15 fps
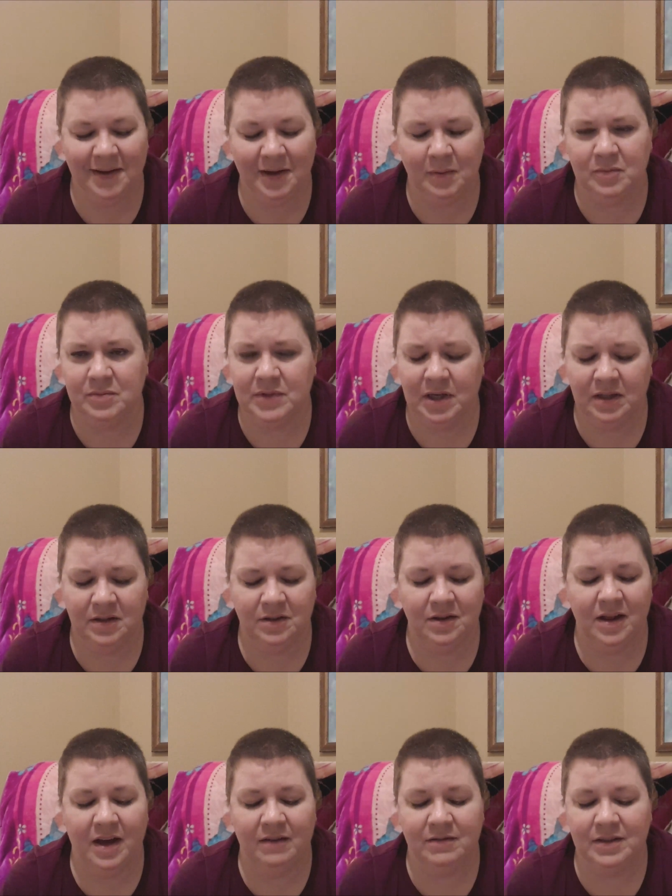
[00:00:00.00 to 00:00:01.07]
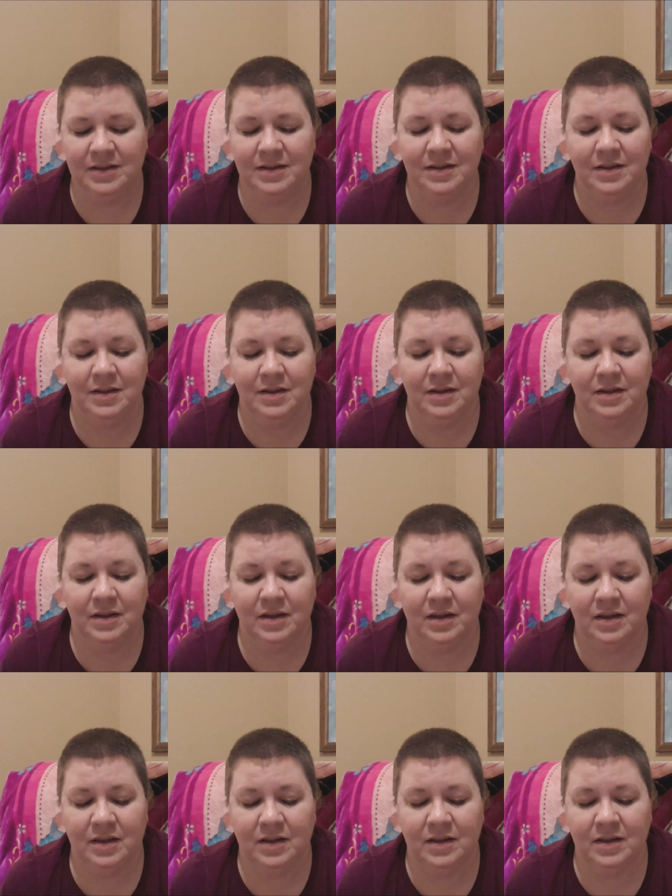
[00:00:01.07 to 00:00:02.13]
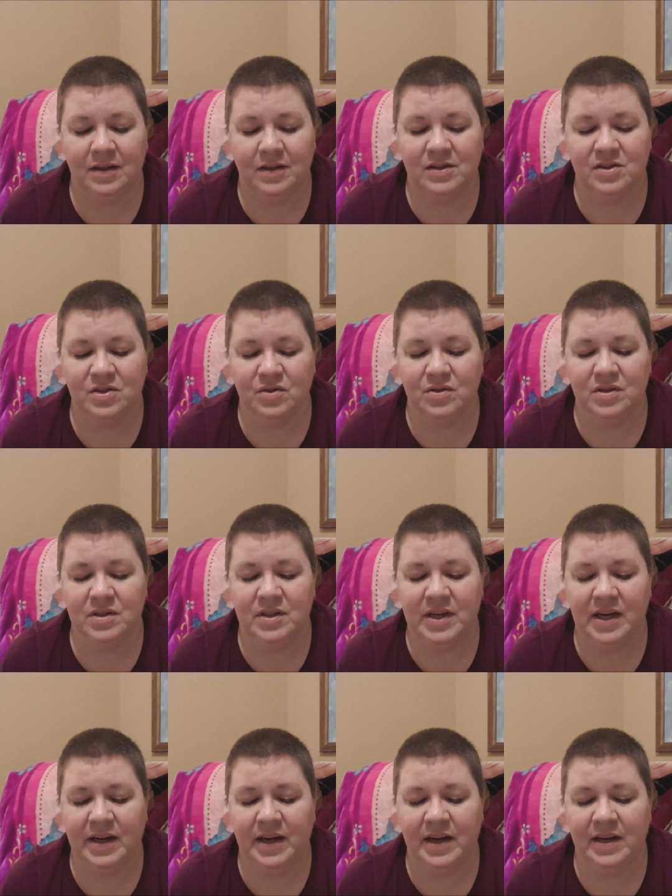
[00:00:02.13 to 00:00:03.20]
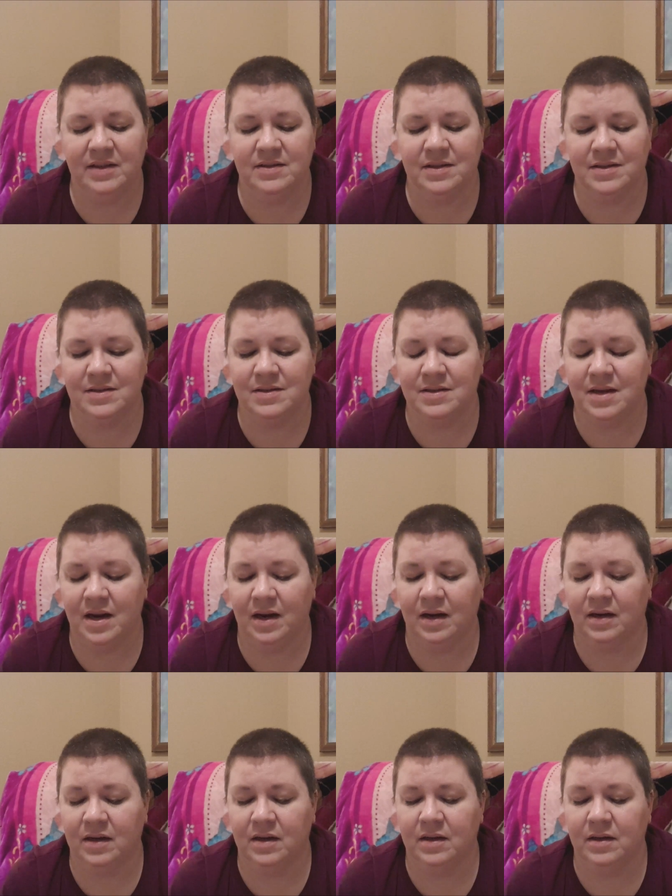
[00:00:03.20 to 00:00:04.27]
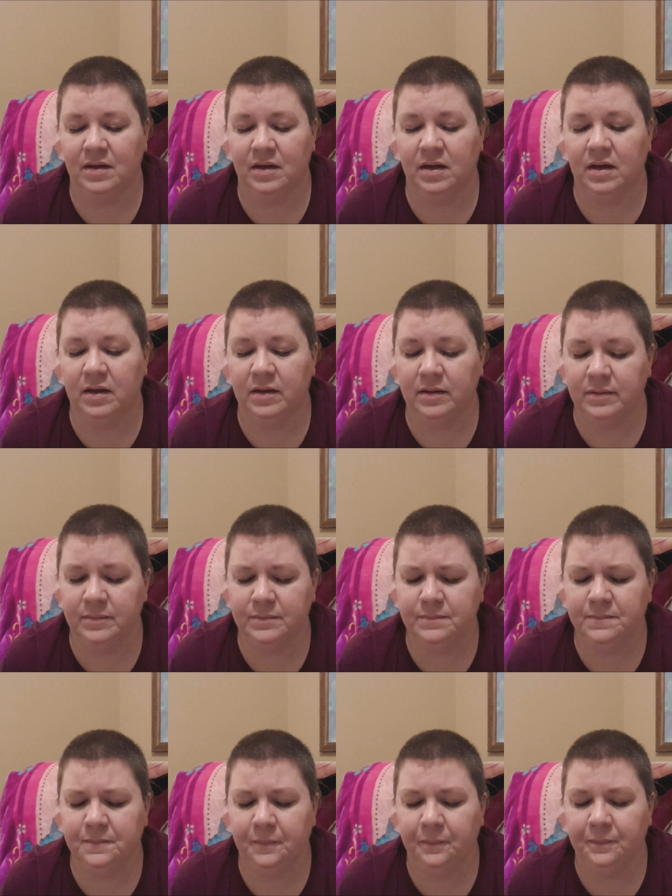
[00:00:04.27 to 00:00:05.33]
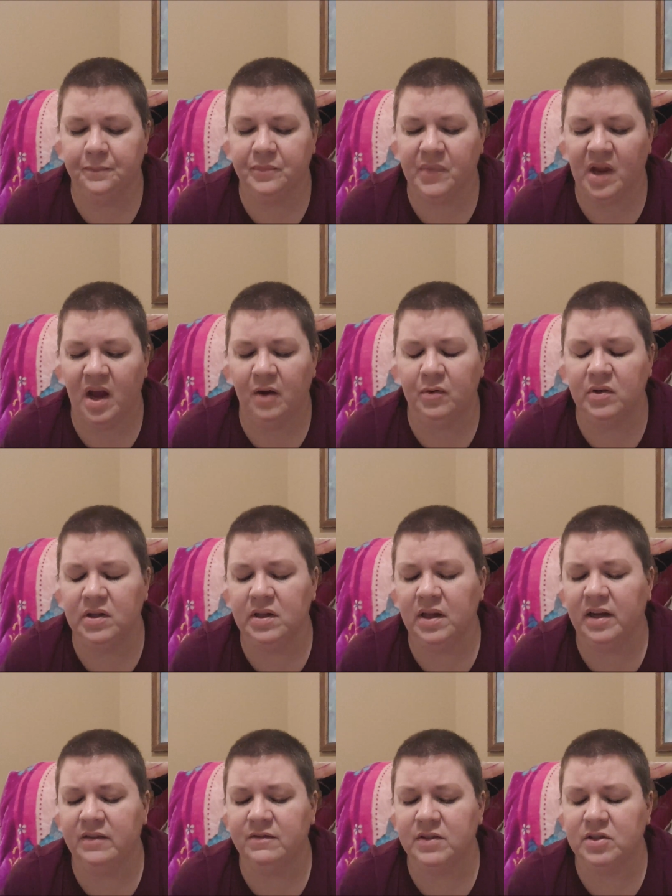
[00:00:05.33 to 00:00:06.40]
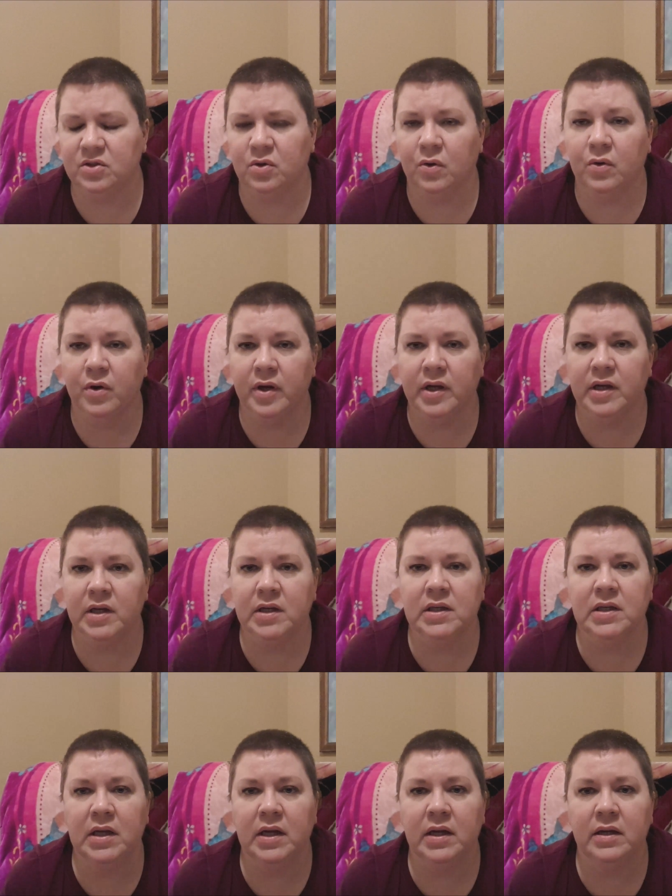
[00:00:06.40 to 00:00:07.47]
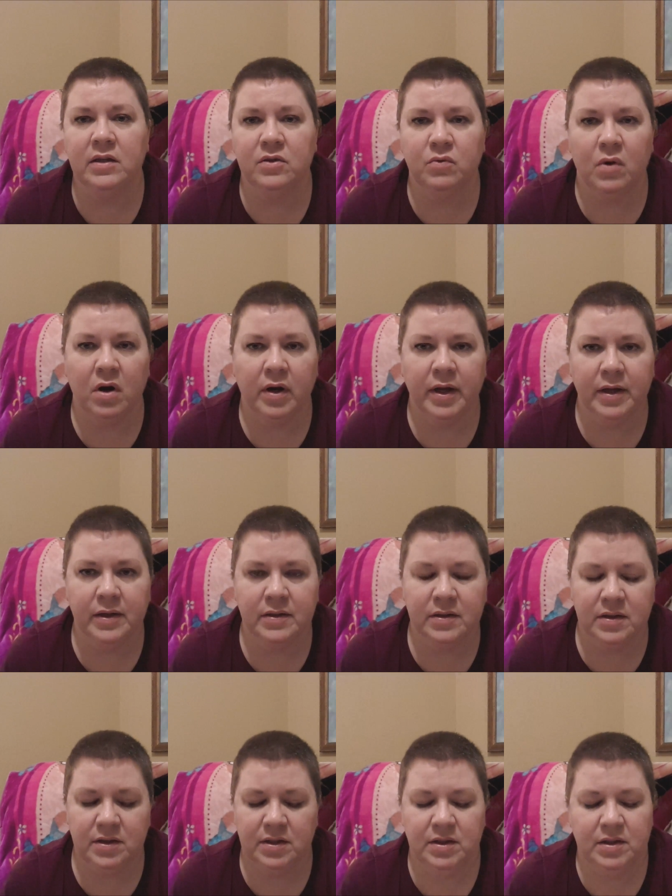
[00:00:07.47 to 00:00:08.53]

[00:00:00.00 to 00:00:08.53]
I'm got a little out of it. A certain decade's aesthetic. I really like Victorian and Edwardian.